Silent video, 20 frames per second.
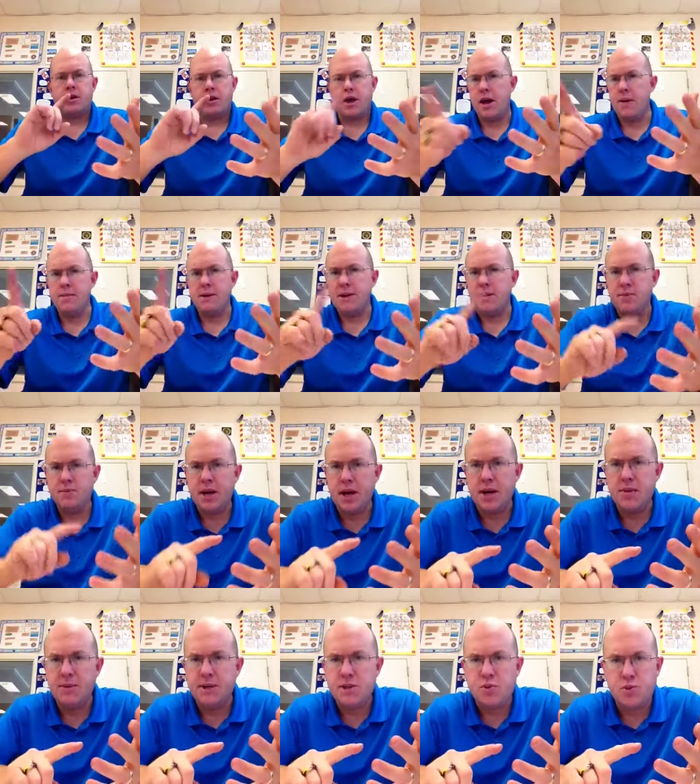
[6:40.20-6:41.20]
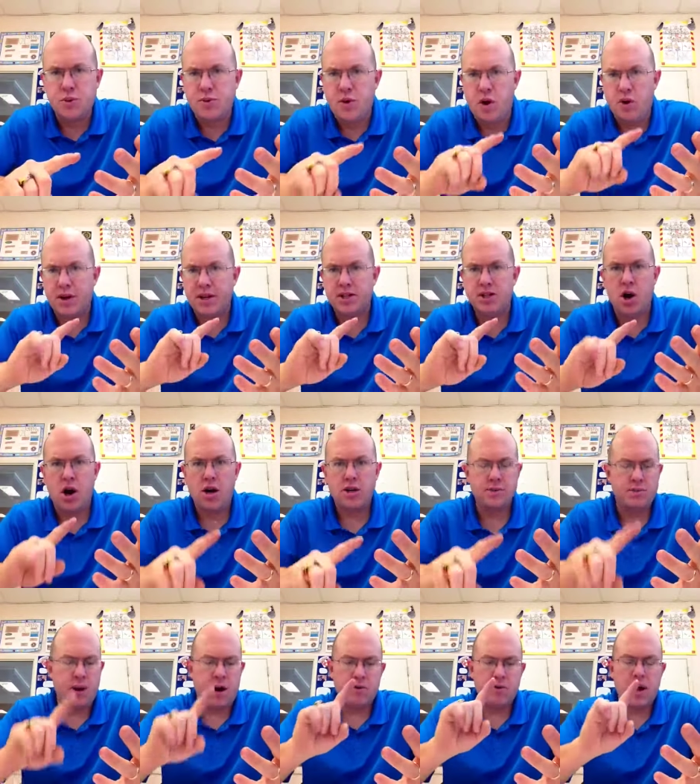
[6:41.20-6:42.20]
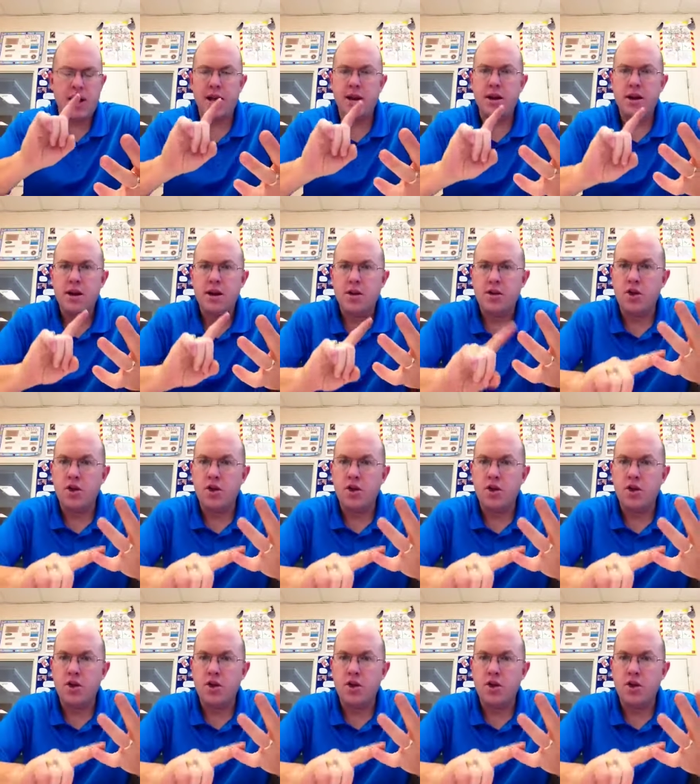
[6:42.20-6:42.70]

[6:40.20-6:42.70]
enemies we've already talked about, right?